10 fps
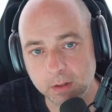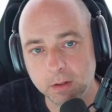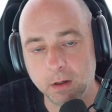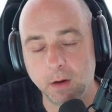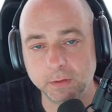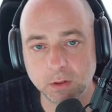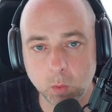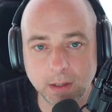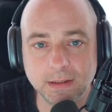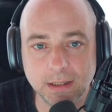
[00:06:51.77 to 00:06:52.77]
after
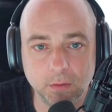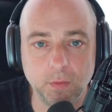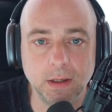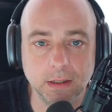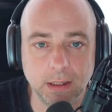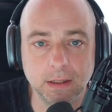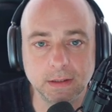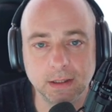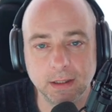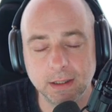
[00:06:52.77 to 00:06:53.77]
23 years
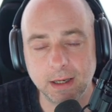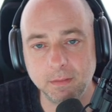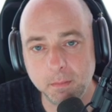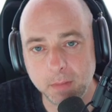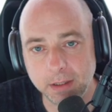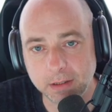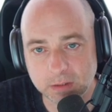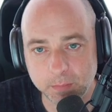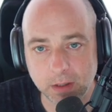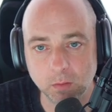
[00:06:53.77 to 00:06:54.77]
and millions spent,